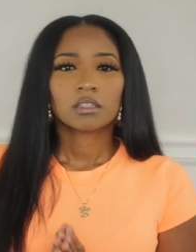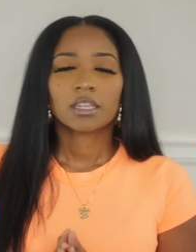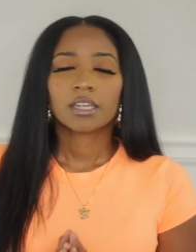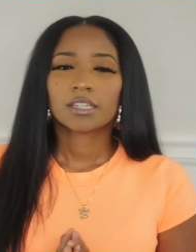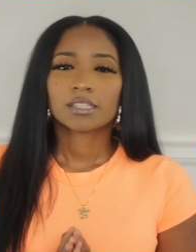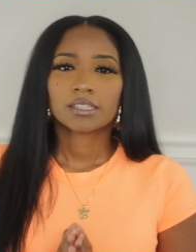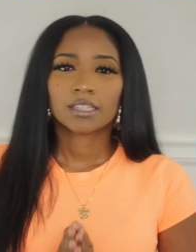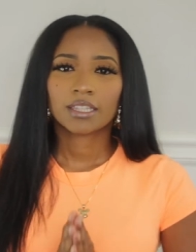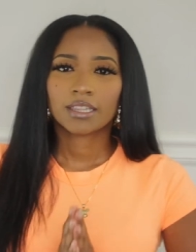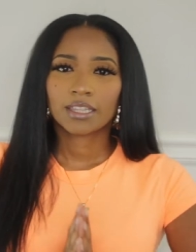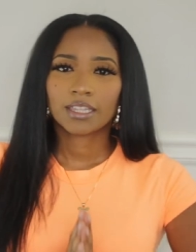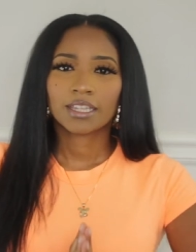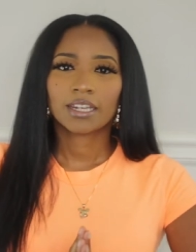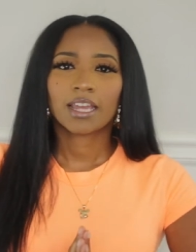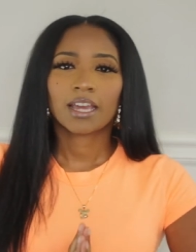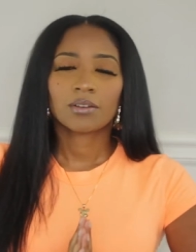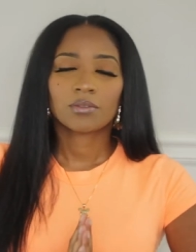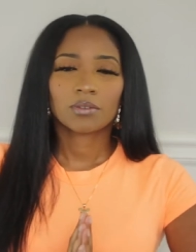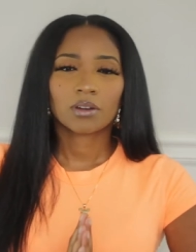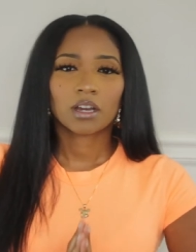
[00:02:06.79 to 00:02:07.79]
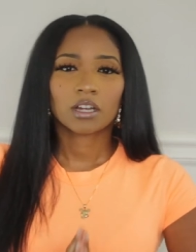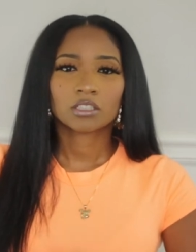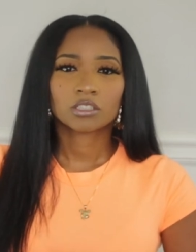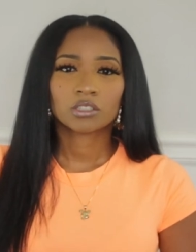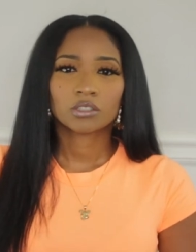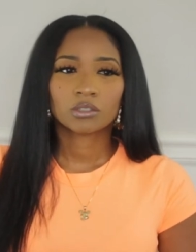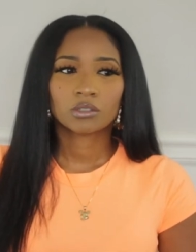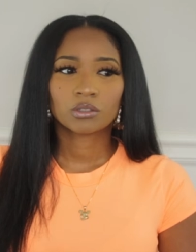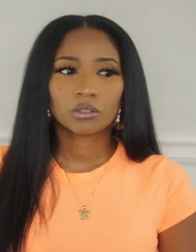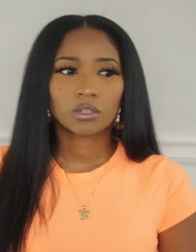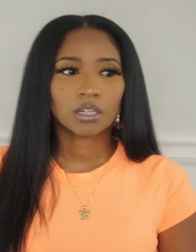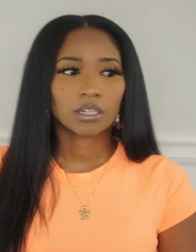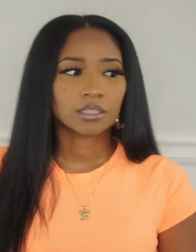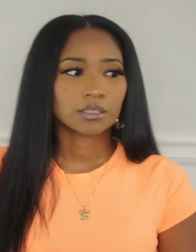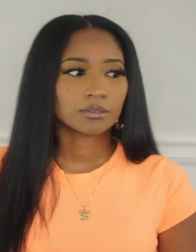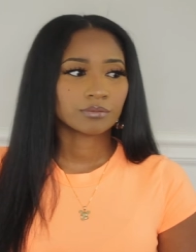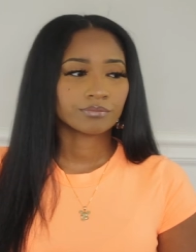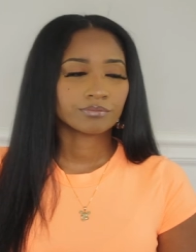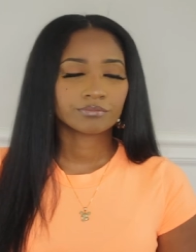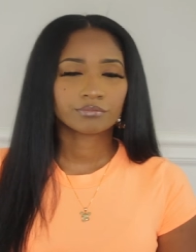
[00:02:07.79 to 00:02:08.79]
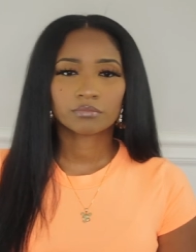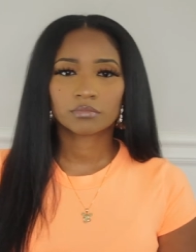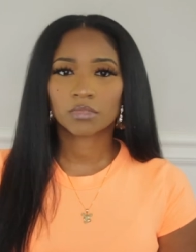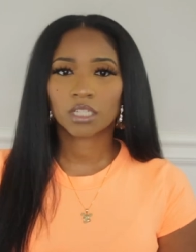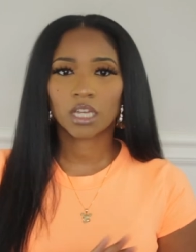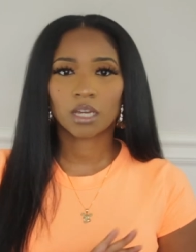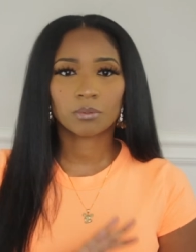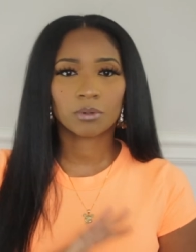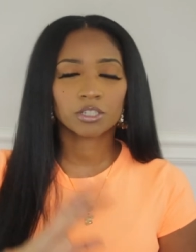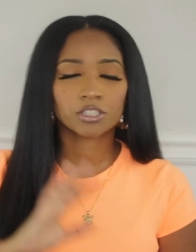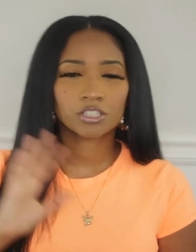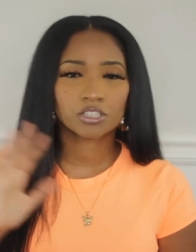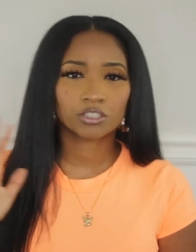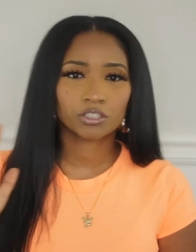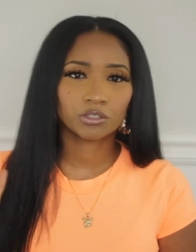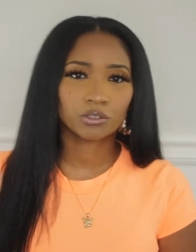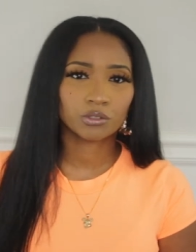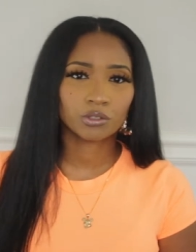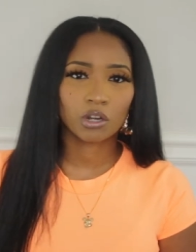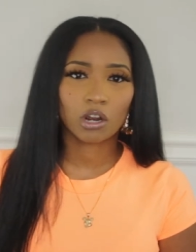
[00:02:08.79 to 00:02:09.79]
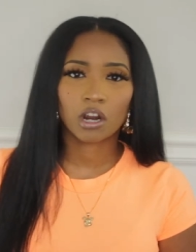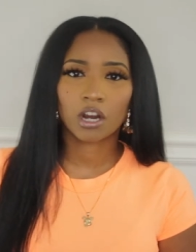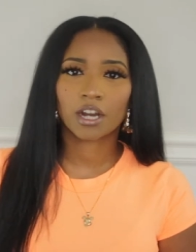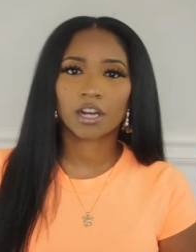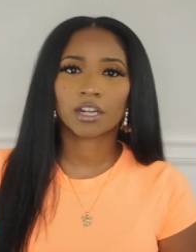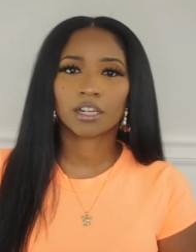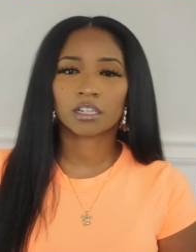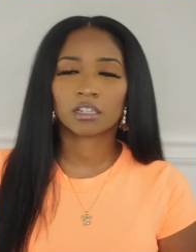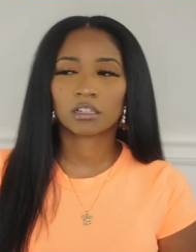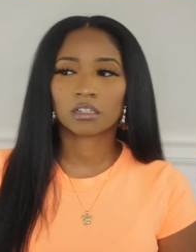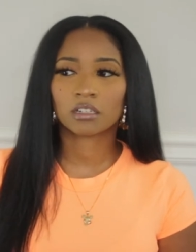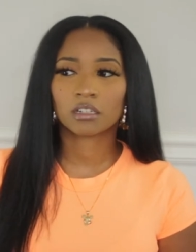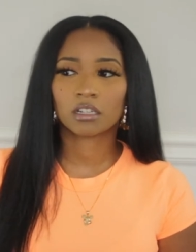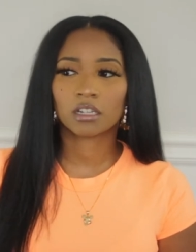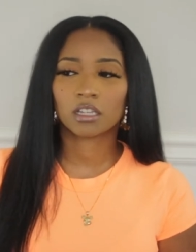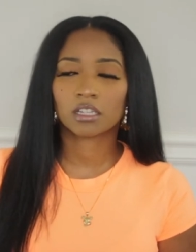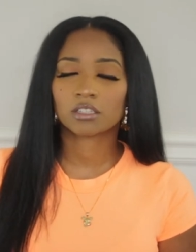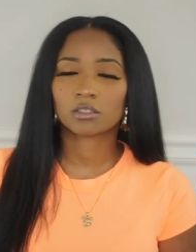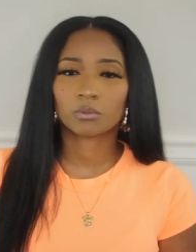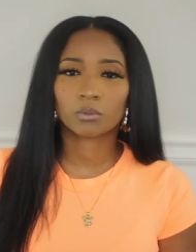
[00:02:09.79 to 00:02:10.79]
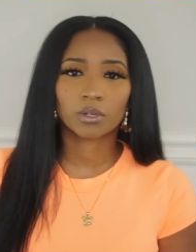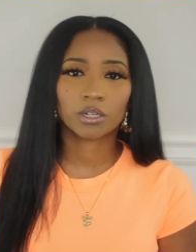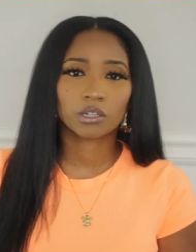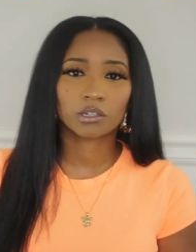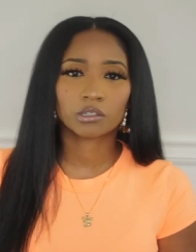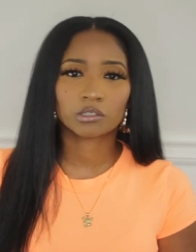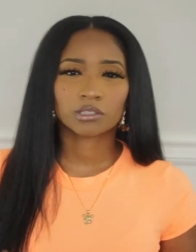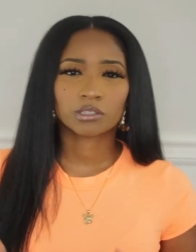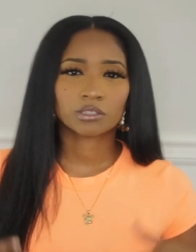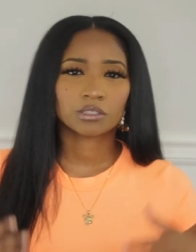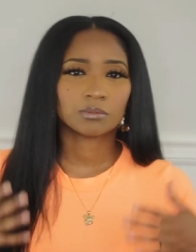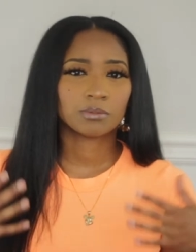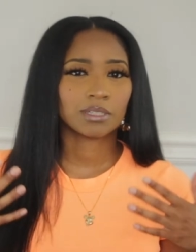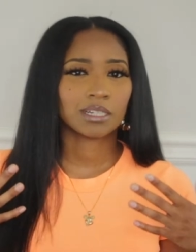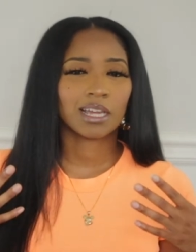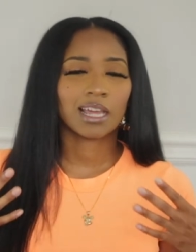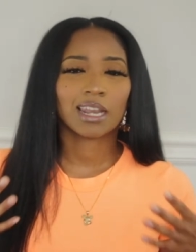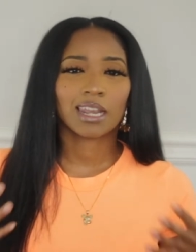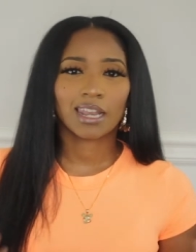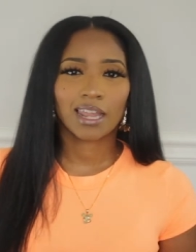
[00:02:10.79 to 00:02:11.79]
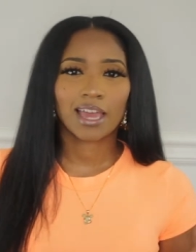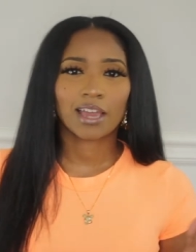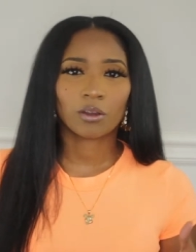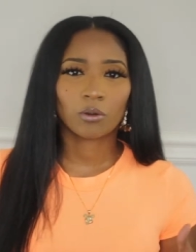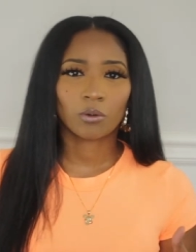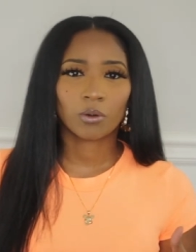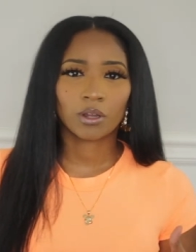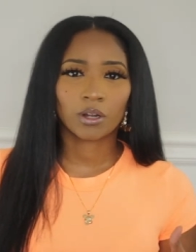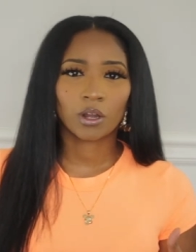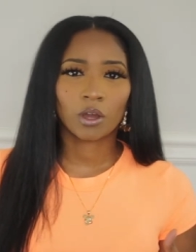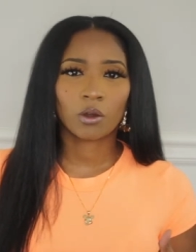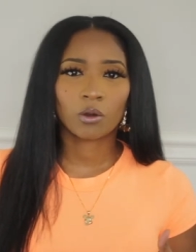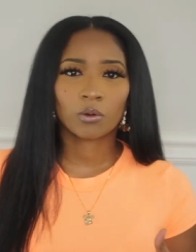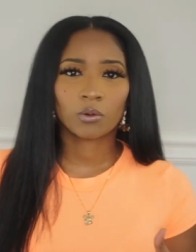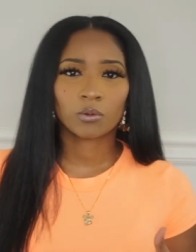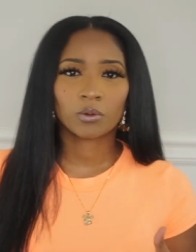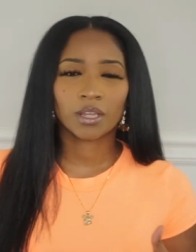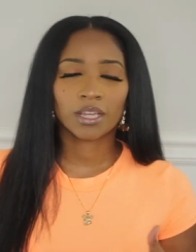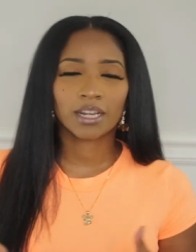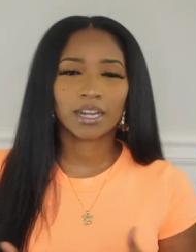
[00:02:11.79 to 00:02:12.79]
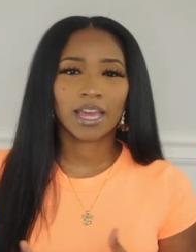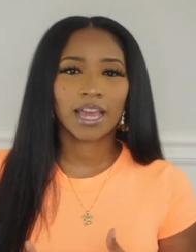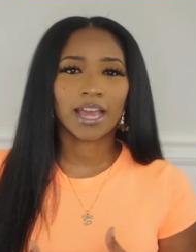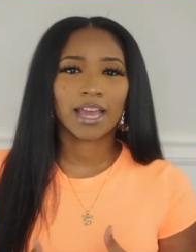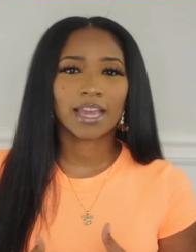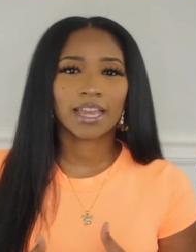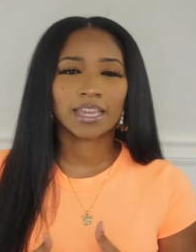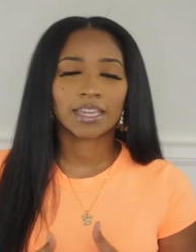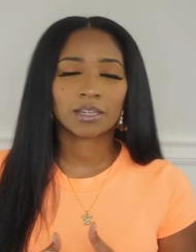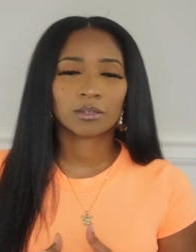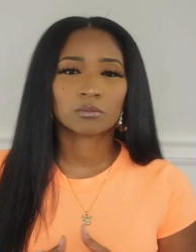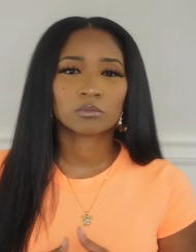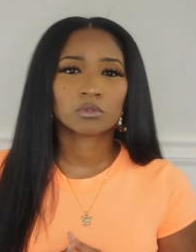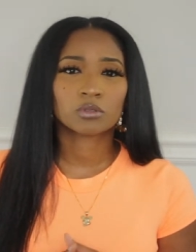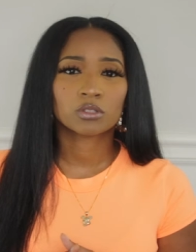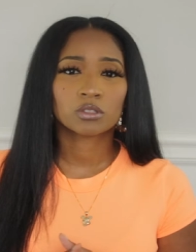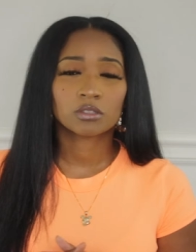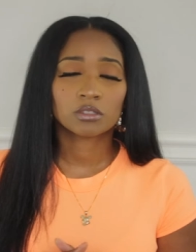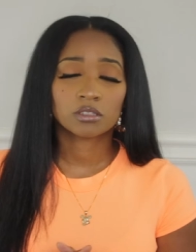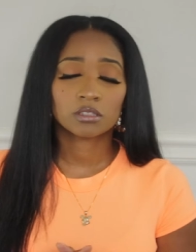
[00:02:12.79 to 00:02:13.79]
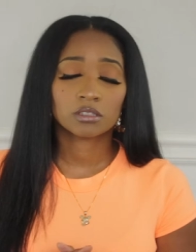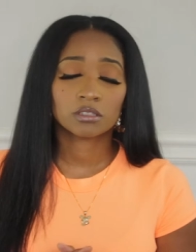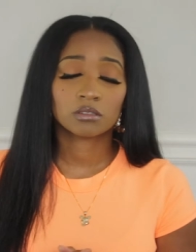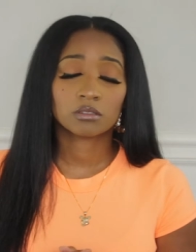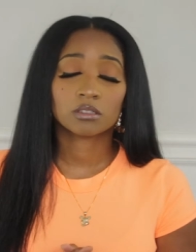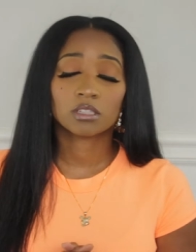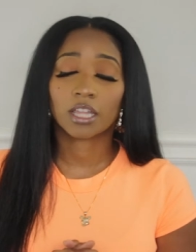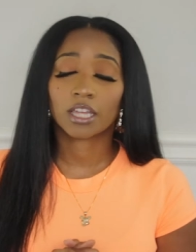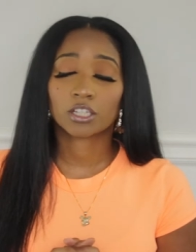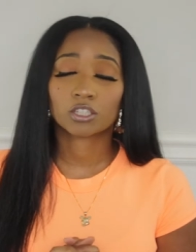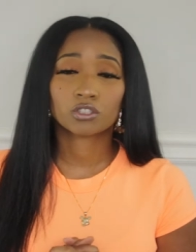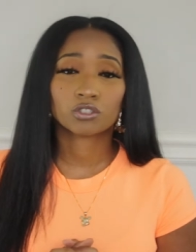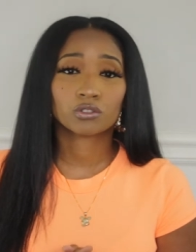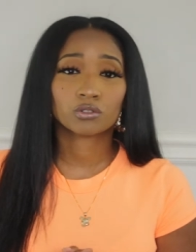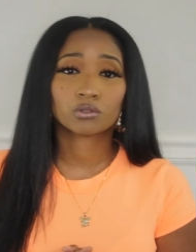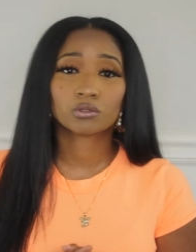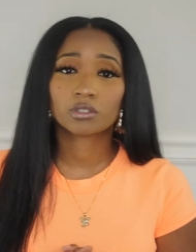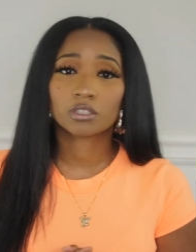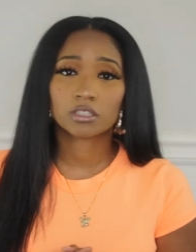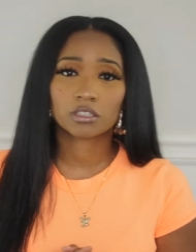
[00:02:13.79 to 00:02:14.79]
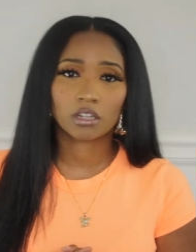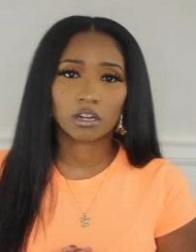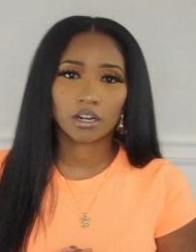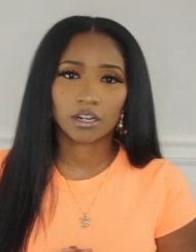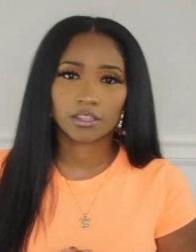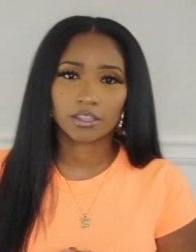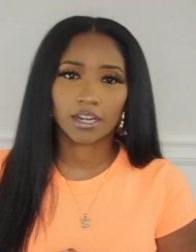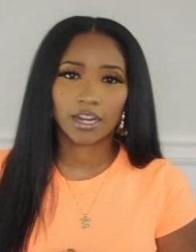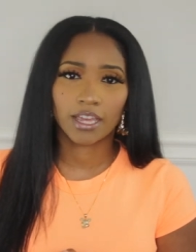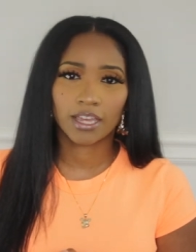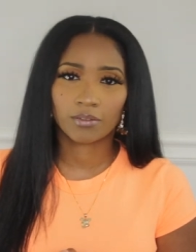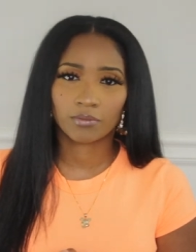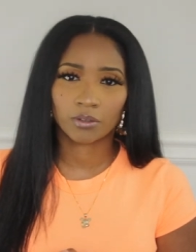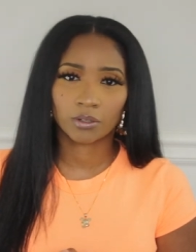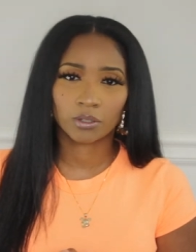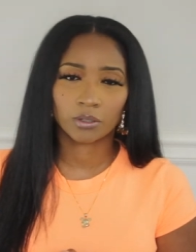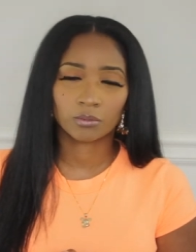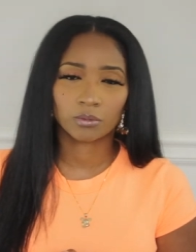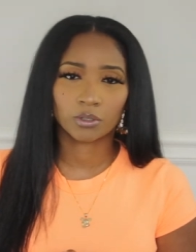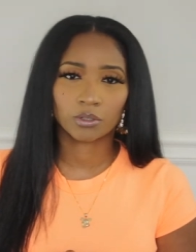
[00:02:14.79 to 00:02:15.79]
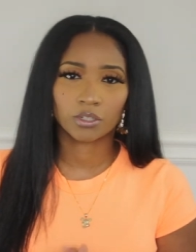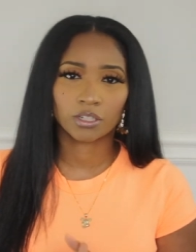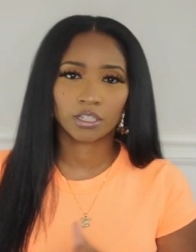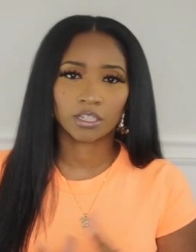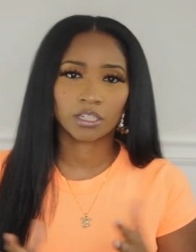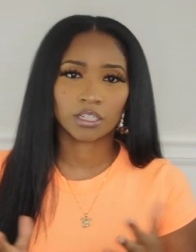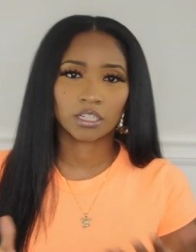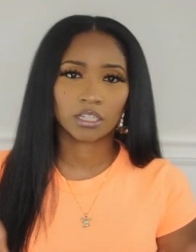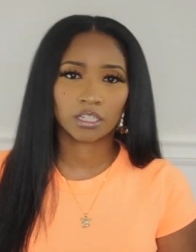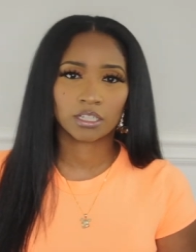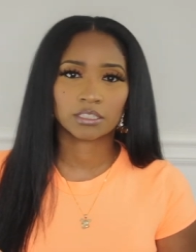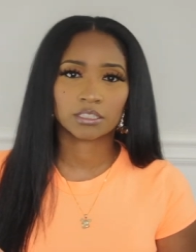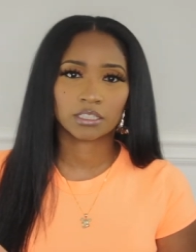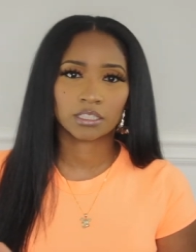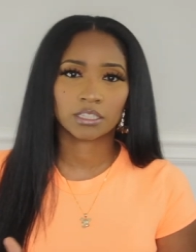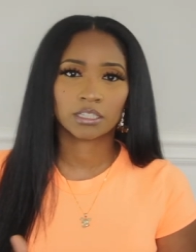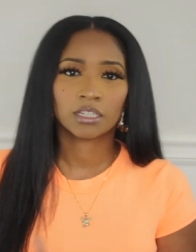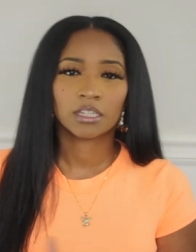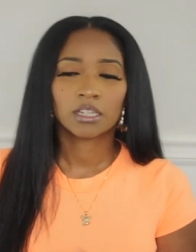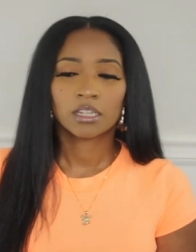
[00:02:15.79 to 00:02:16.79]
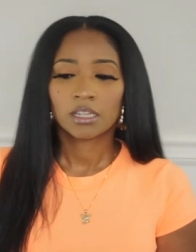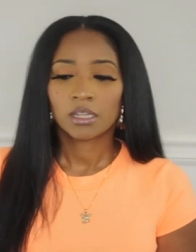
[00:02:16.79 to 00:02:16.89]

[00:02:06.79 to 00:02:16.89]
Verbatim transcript: Yes, and then I've also I purchased a new car as well, so it's been a lot going on, and I am like truly sorry that I haven't uploaded any content.